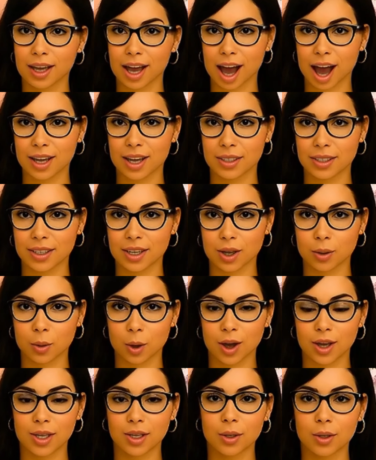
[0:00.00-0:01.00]
God still
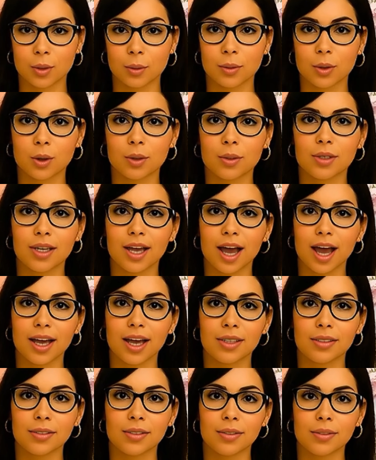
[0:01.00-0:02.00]
works through both
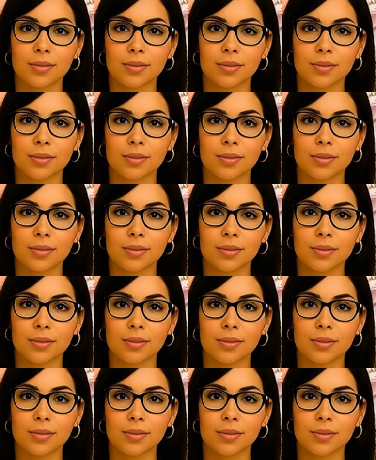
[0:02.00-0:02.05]
sides.